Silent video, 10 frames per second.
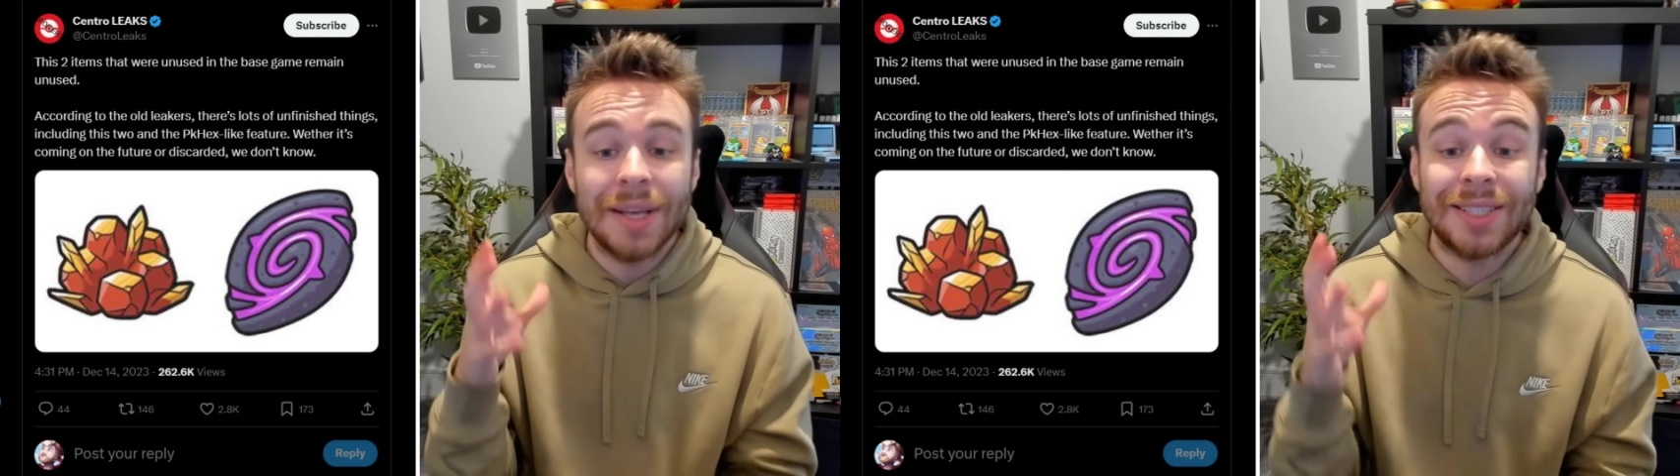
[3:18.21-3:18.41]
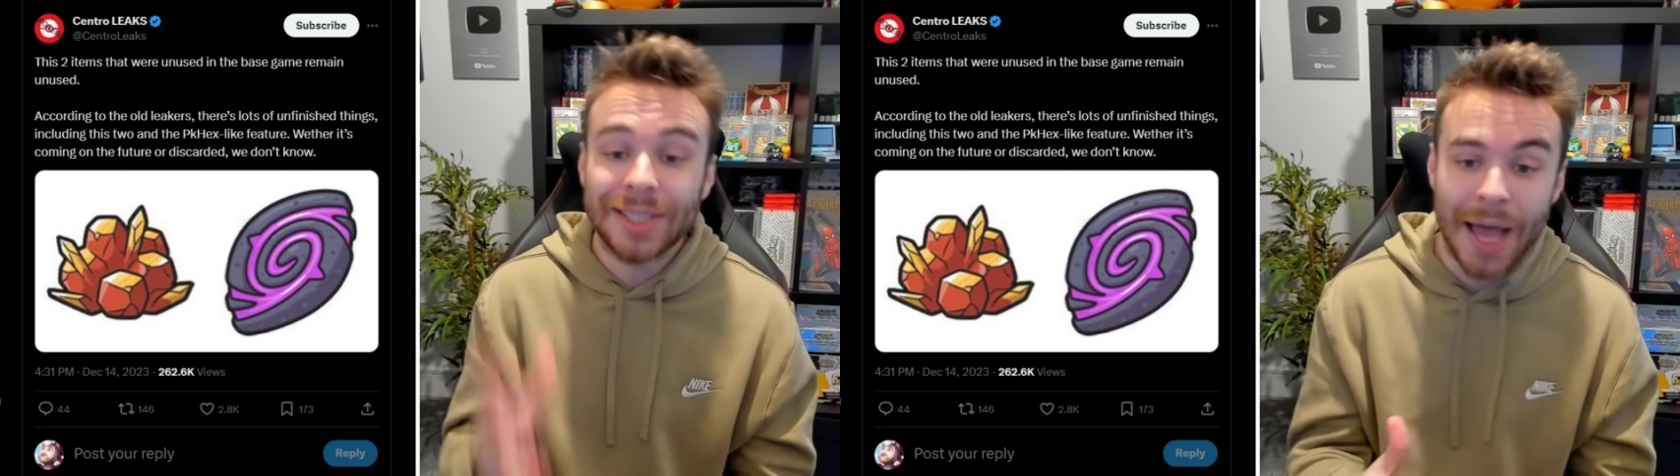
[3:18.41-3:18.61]

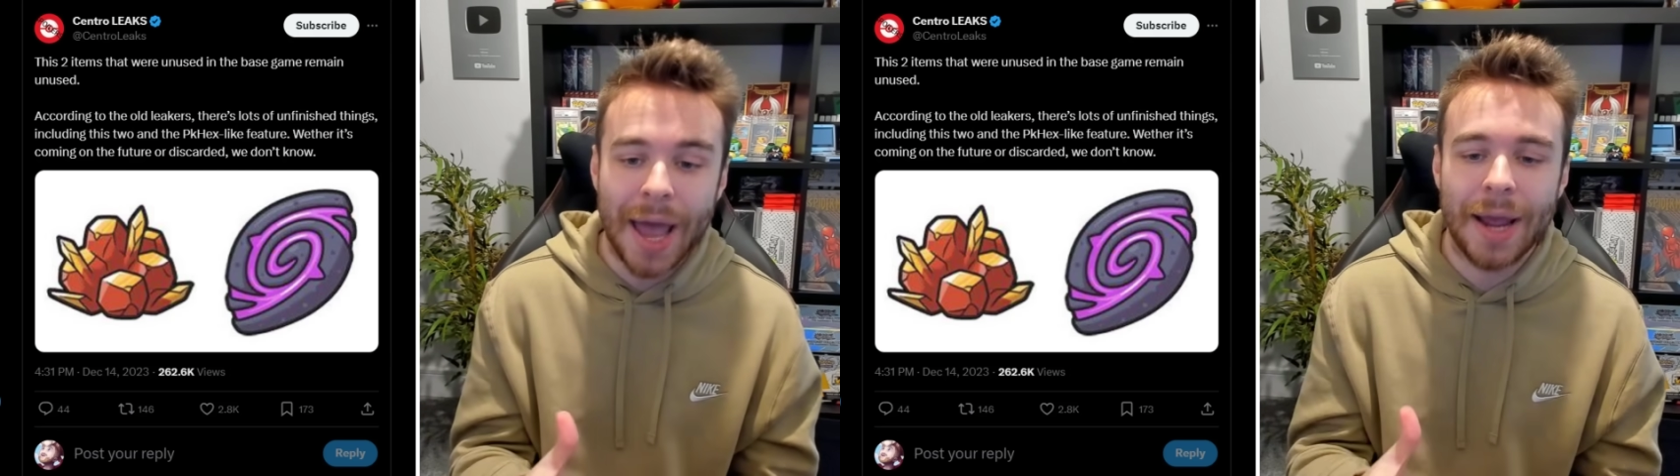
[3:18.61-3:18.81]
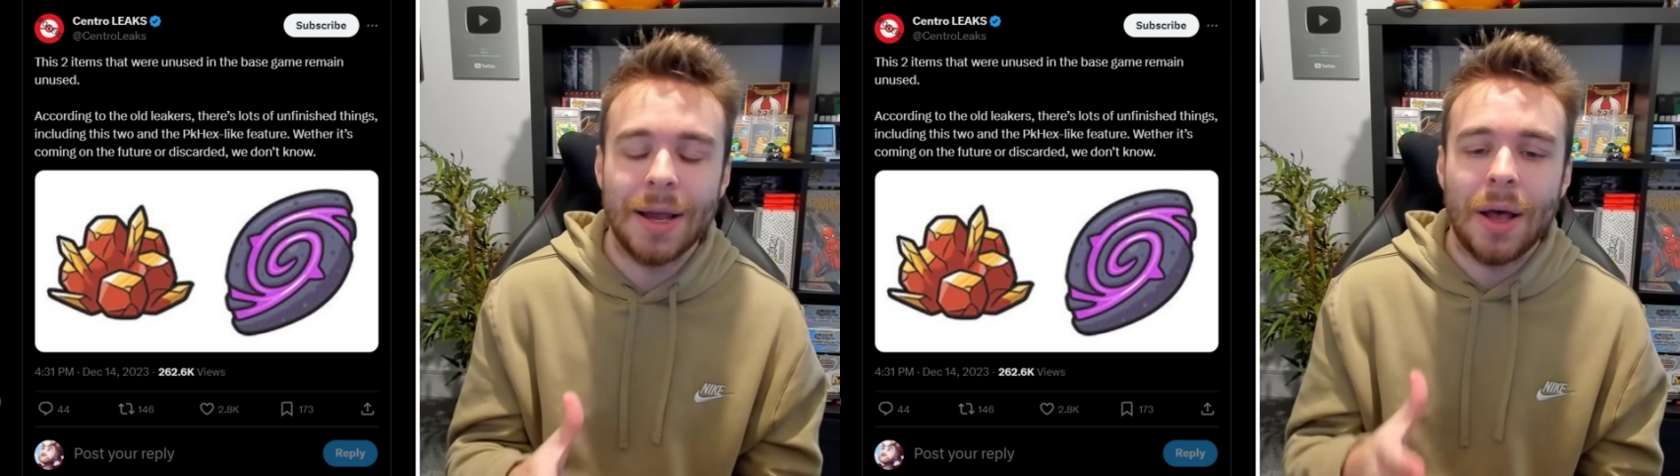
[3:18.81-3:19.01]

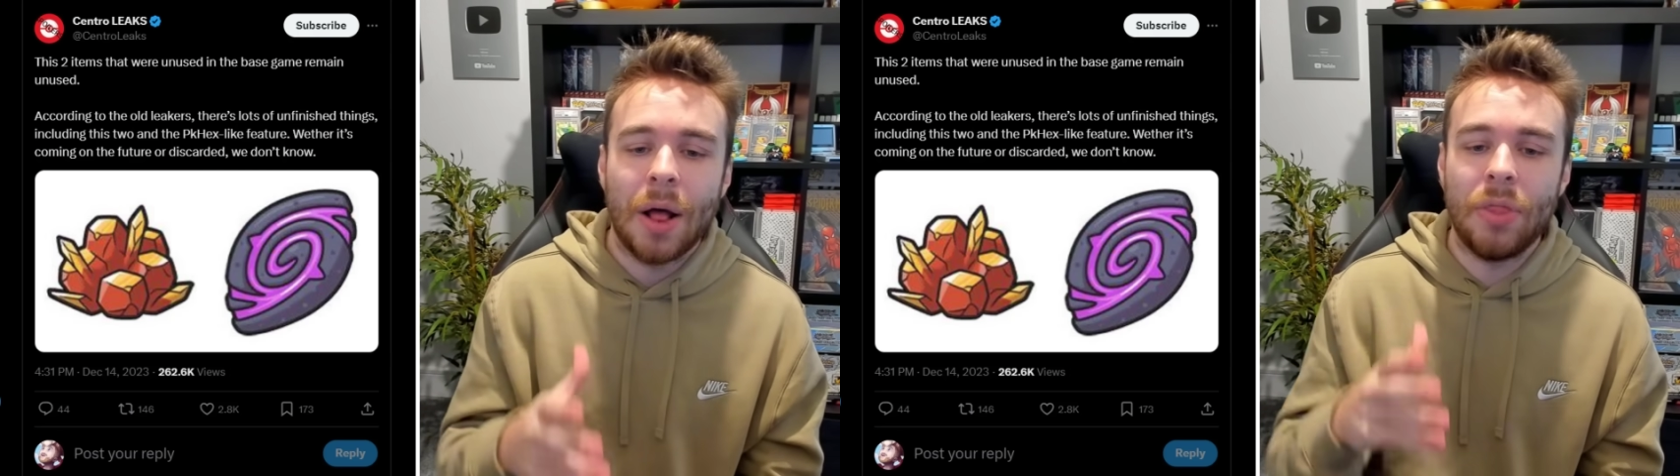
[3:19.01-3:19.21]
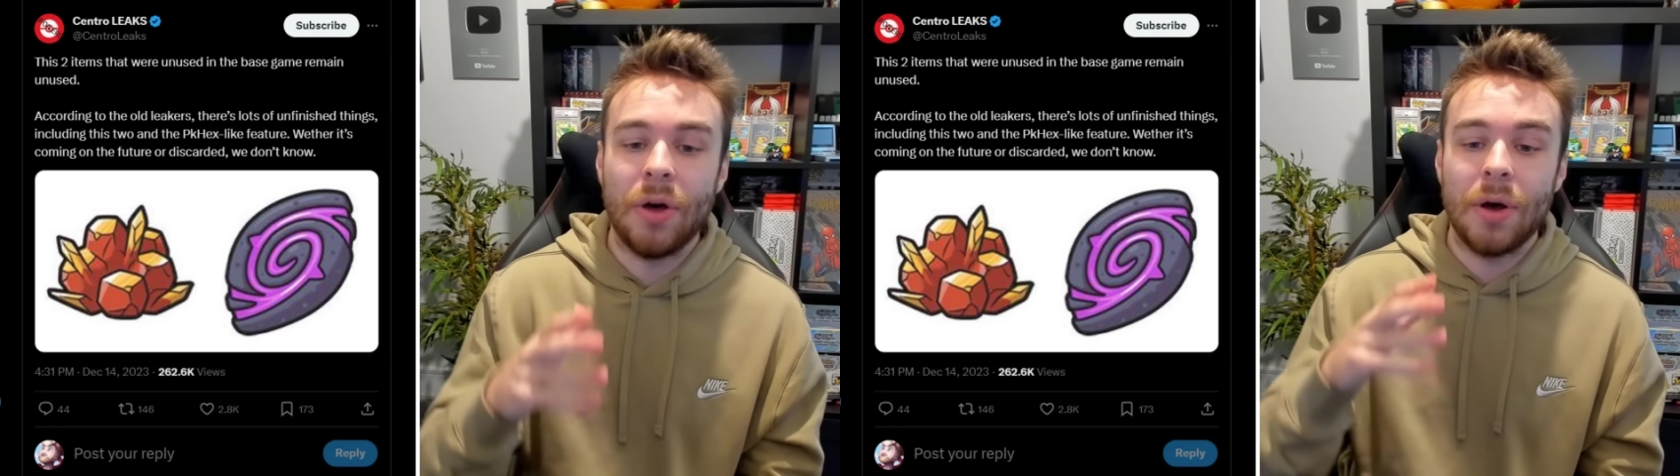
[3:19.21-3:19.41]
say
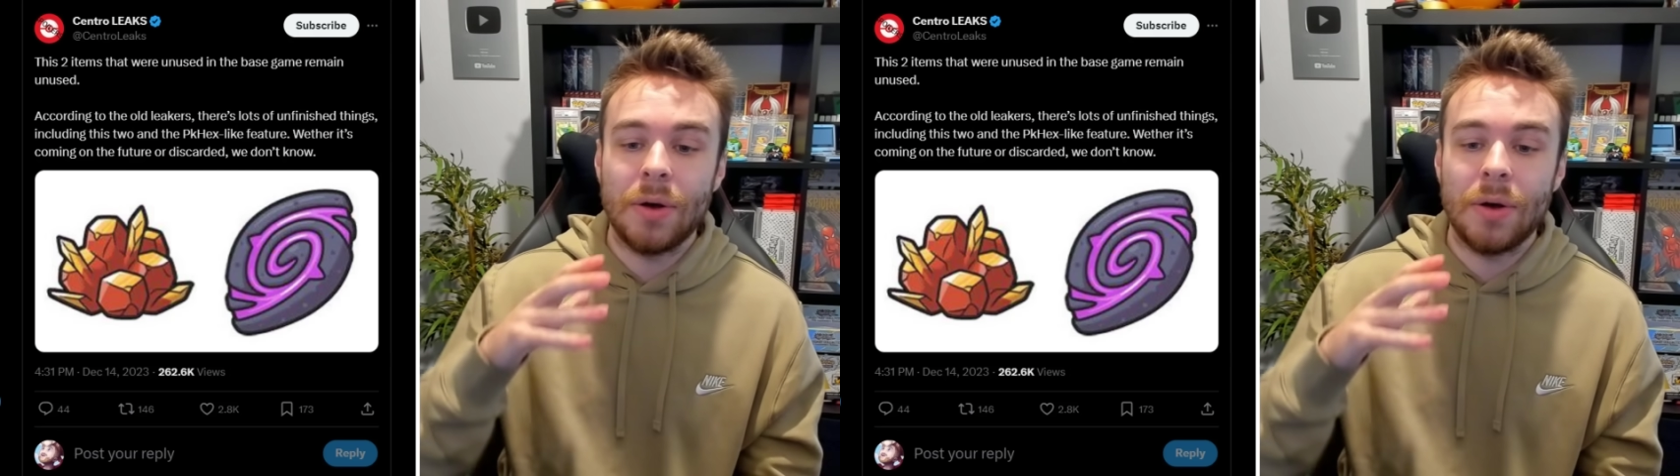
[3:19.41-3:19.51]
that